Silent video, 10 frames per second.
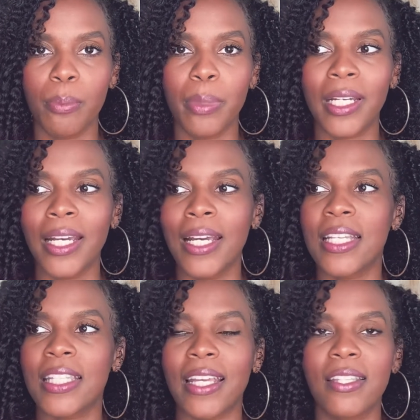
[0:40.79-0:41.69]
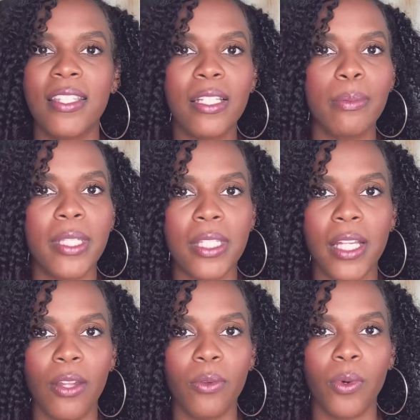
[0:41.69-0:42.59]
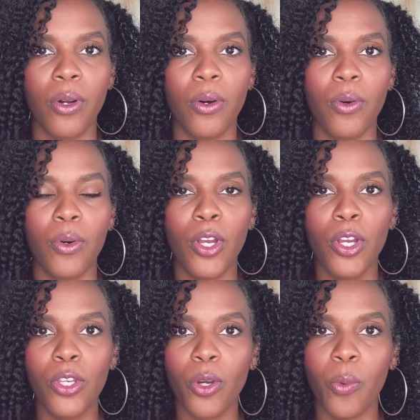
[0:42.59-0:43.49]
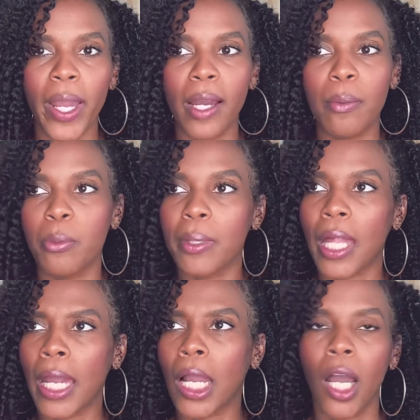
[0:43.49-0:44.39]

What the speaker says: but it's like 6 months down the road, you'll wake up and be like,